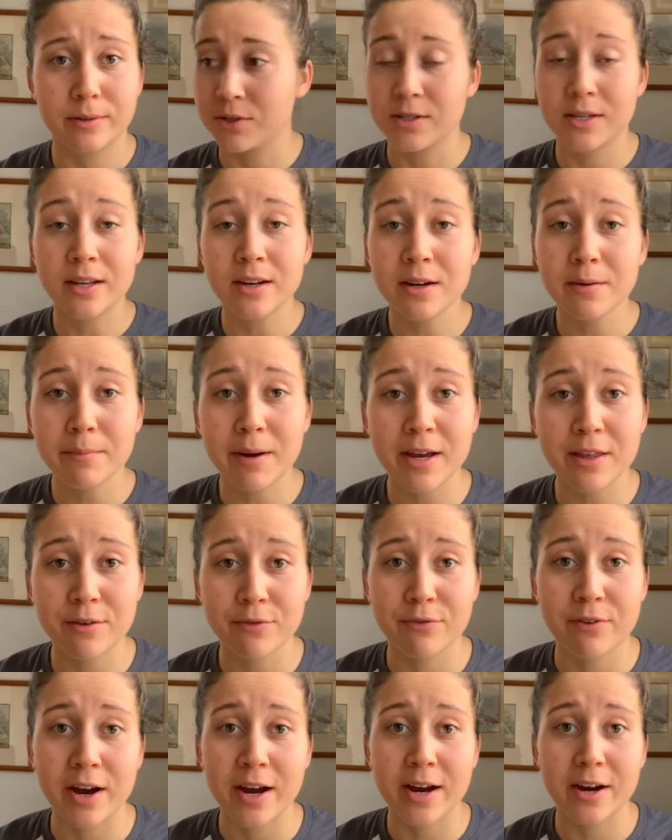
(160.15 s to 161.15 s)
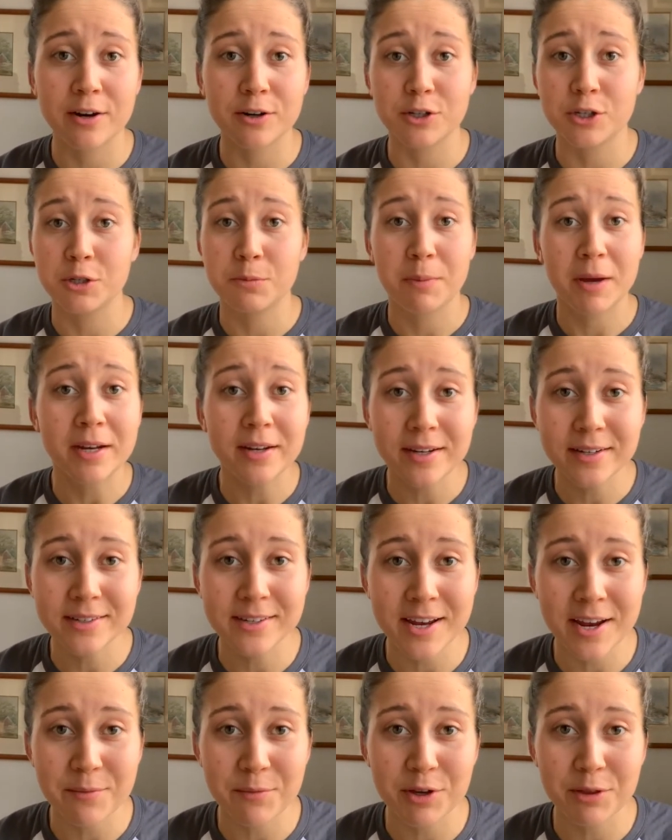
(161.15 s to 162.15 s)
sitting by the fire, spending
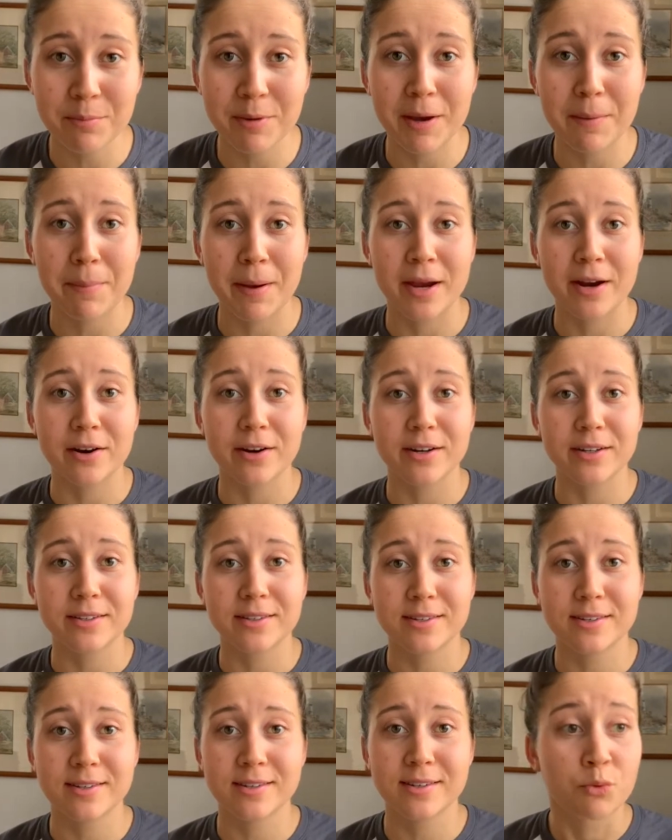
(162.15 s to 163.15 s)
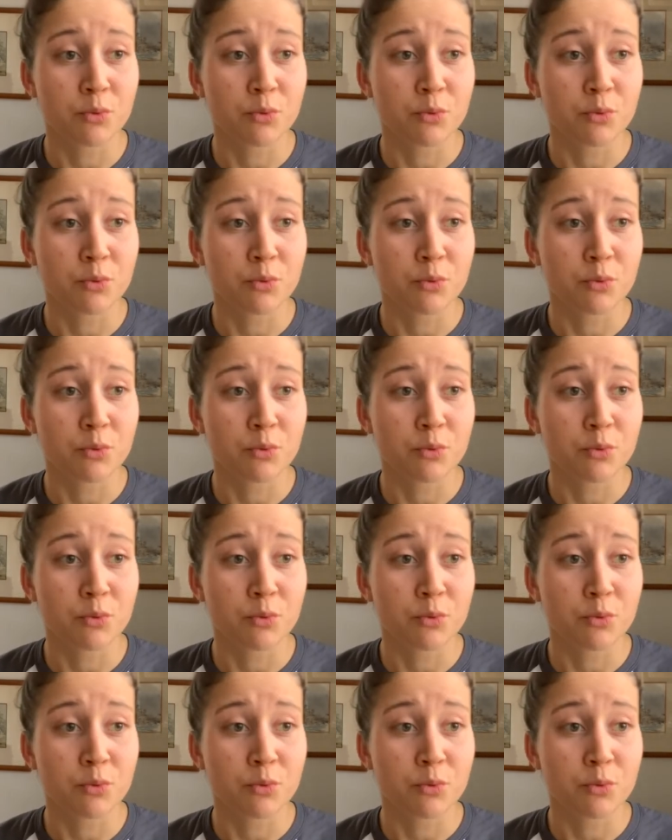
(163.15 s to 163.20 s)
time with my parents,